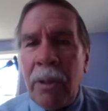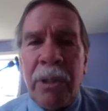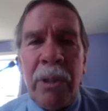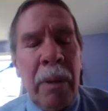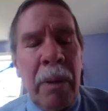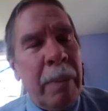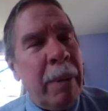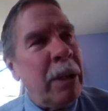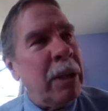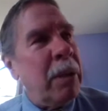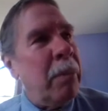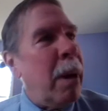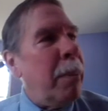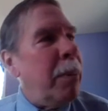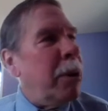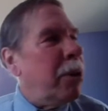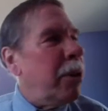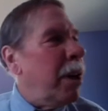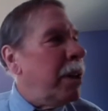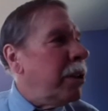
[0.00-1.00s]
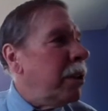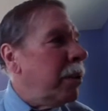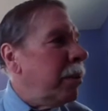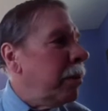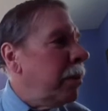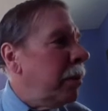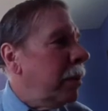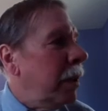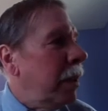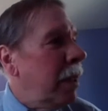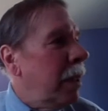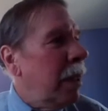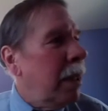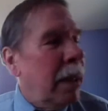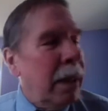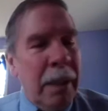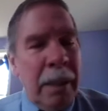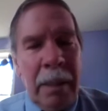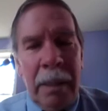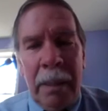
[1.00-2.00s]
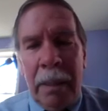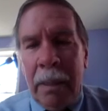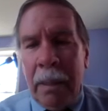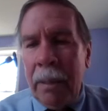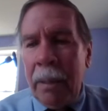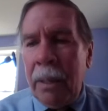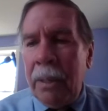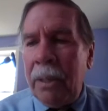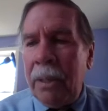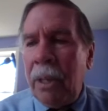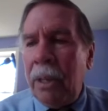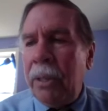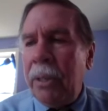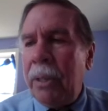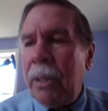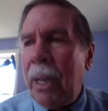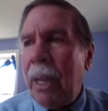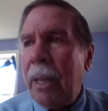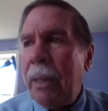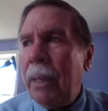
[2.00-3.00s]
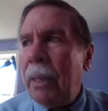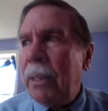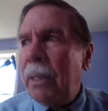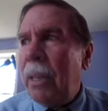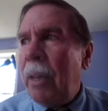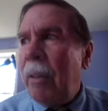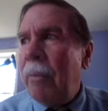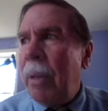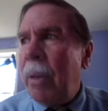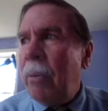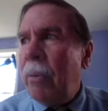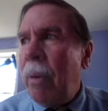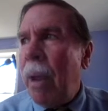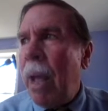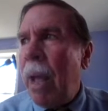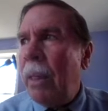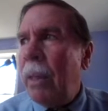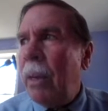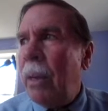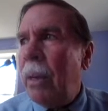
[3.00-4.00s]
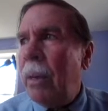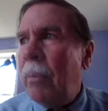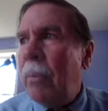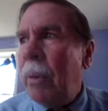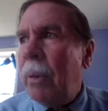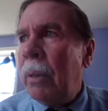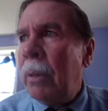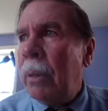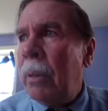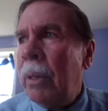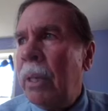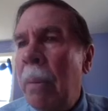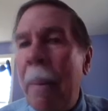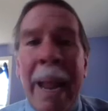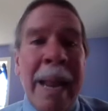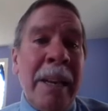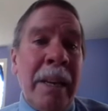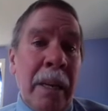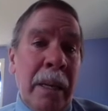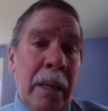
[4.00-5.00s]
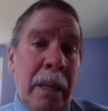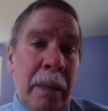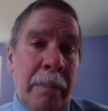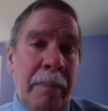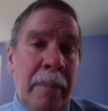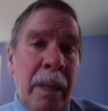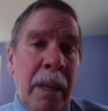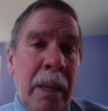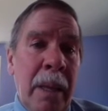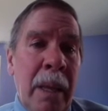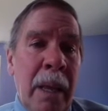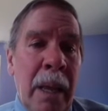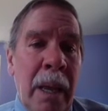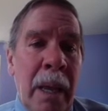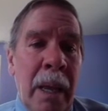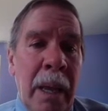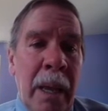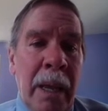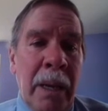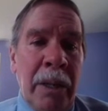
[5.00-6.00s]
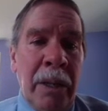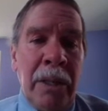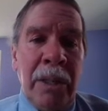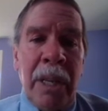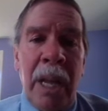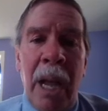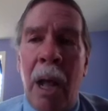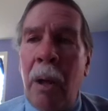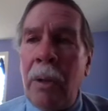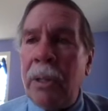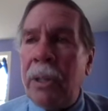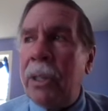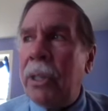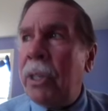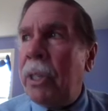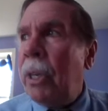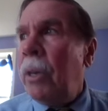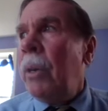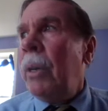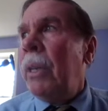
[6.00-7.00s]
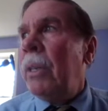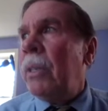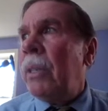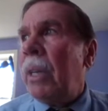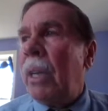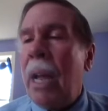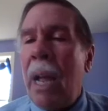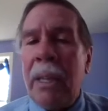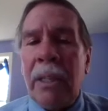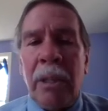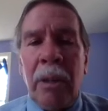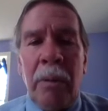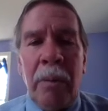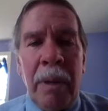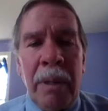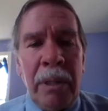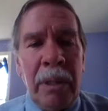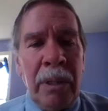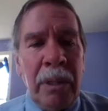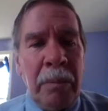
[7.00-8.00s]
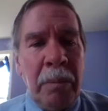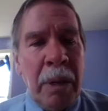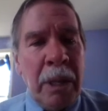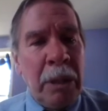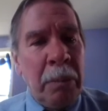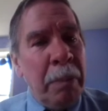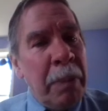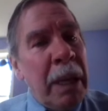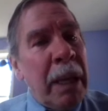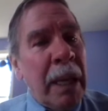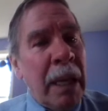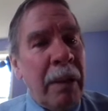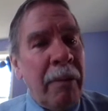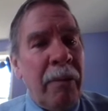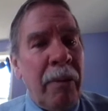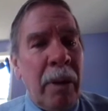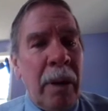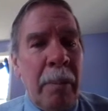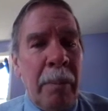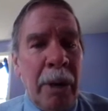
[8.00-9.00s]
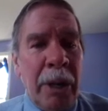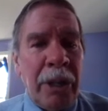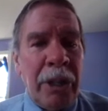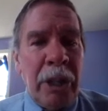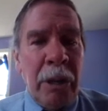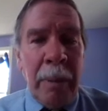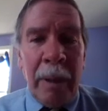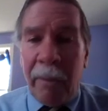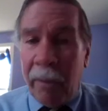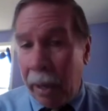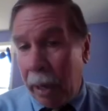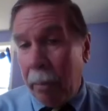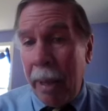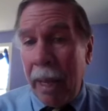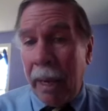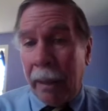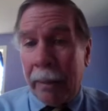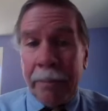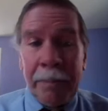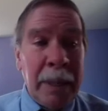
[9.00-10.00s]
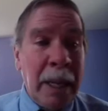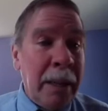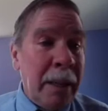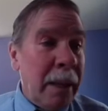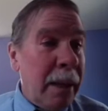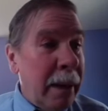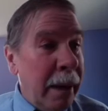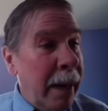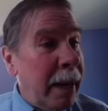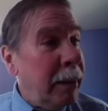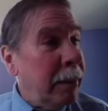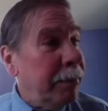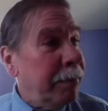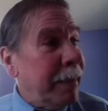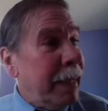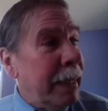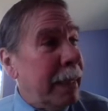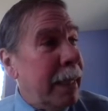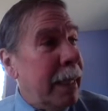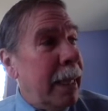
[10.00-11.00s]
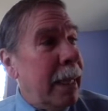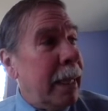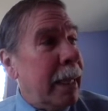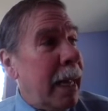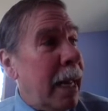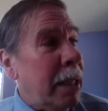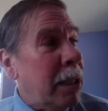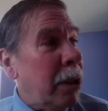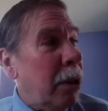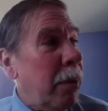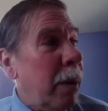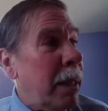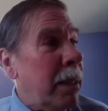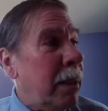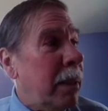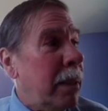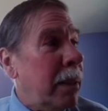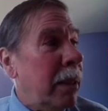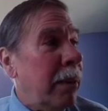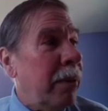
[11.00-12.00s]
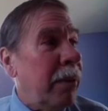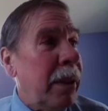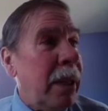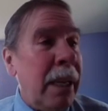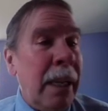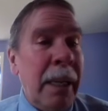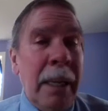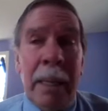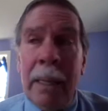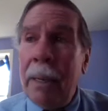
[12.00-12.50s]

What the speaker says: also there have been some arbitration decisions on this have been rather demanding in just how serious the consequences must be for a breach to be fundamental. On the other hand, consequences if